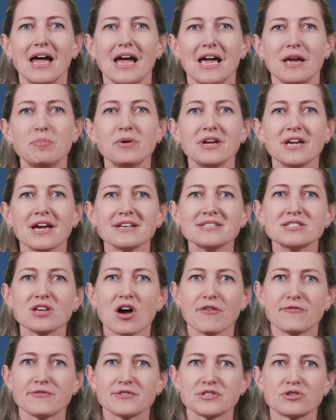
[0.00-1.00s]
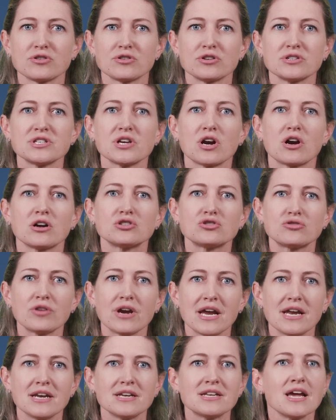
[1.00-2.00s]
APS officers are
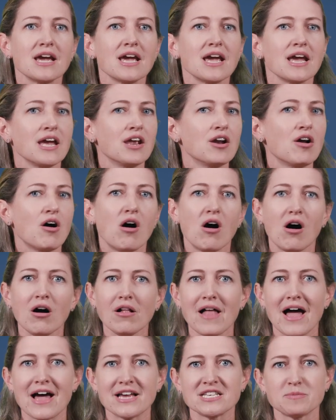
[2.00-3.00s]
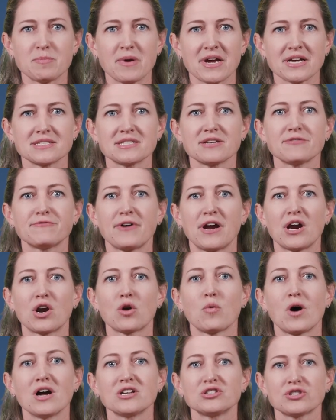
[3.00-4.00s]
trained in all aspects of
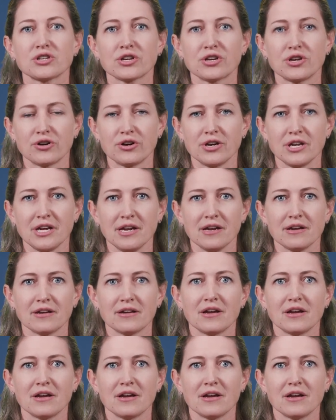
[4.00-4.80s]
firewatch security.